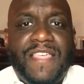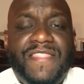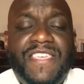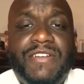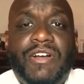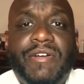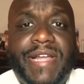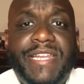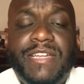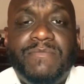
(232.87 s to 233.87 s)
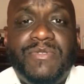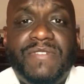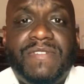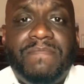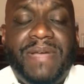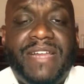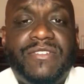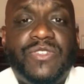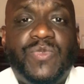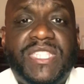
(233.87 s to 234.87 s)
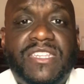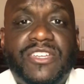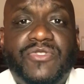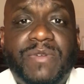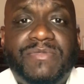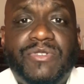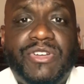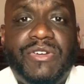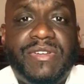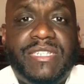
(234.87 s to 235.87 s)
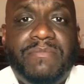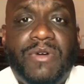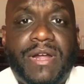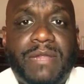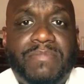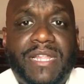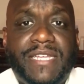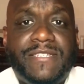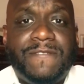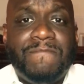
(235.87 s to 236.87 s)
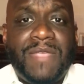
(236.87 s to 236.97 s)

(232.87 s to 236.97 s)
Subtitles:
There are a number of competitors within the cryptocurrency marketplace,